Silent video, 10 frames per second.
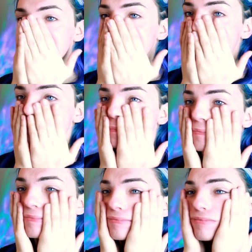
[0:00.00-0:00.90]
it has
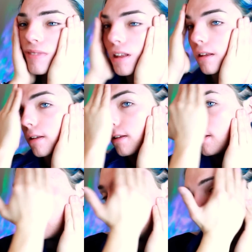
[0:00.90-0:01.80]
become used to having a
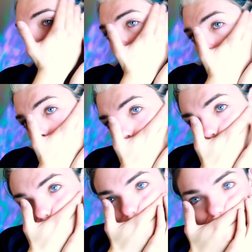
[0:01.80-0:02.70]
lot of oil
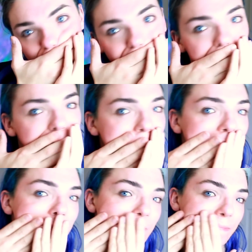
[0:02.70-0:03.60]
in the skin, and it does
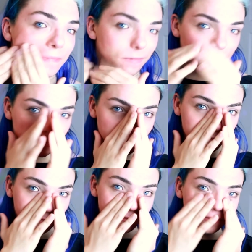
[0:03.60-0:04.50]
not produce nearly
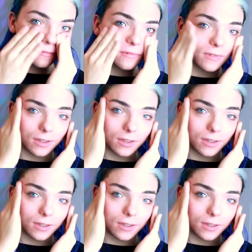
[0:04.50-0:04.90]
as much oil as it